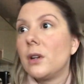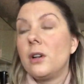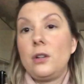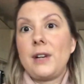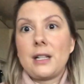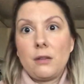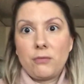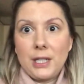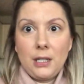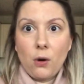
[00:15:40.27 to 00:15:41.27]
who've had like
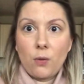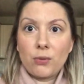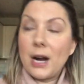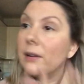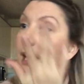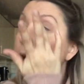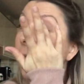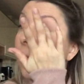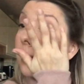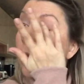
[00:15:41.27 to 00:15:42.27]
really long brown
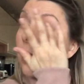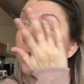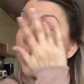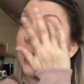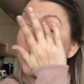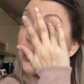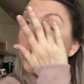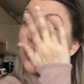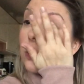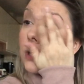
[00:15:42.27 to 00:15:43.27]
hair cut their hair
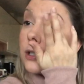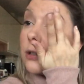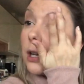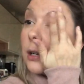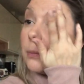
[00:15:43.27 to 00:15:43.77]
short into like a